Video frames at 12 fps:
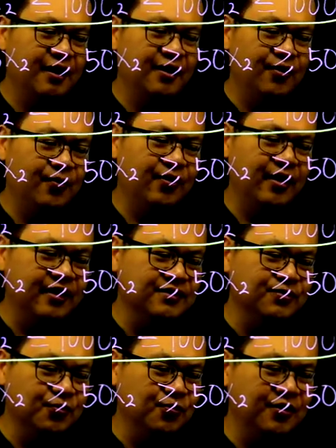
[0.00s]
Okay,
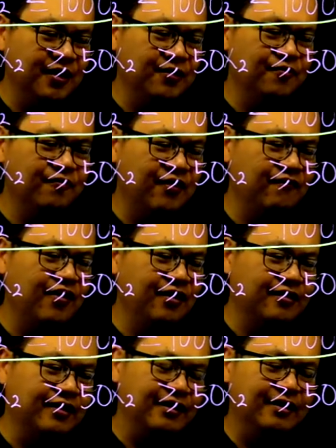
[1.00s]
so kulang yung
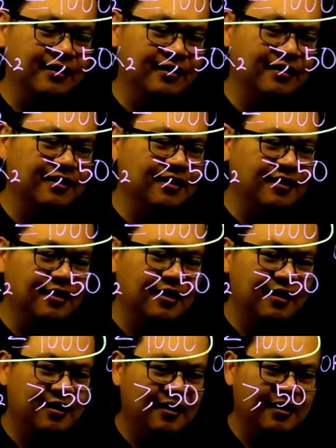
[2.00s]
500.
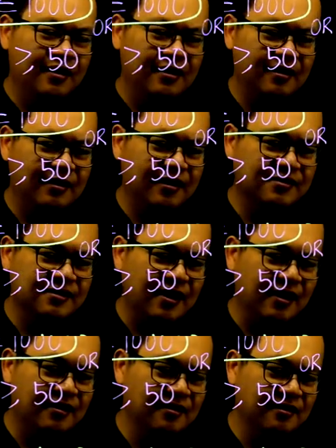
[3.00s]
Let's
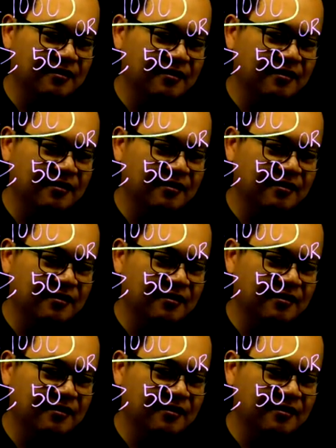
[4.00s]
add